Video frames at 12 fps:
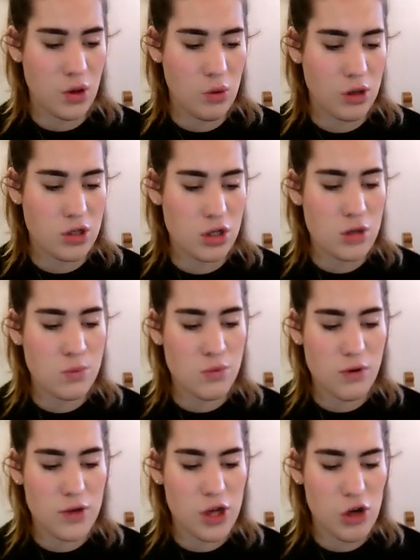What a number
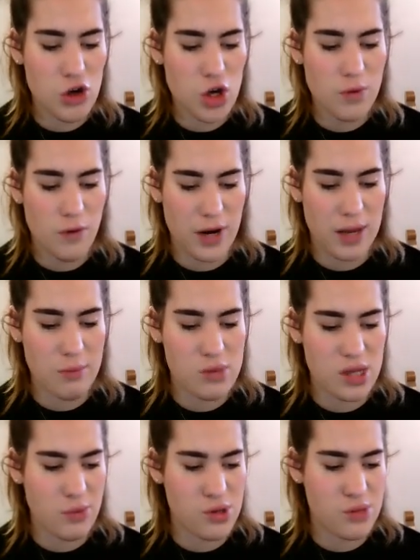of cucumber frames
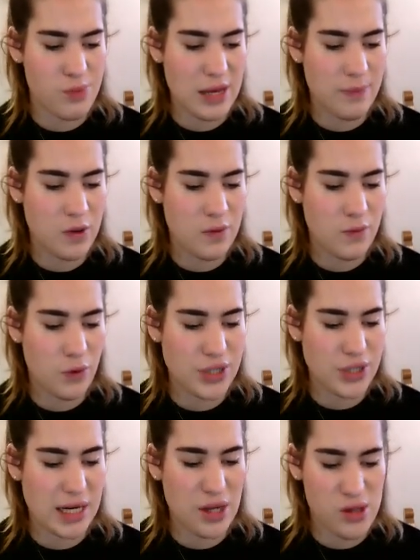there must be, thought
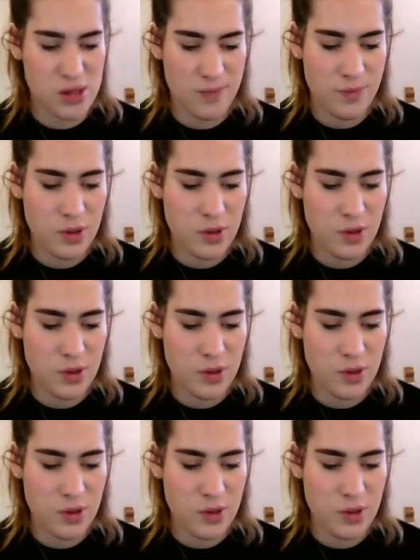Alice.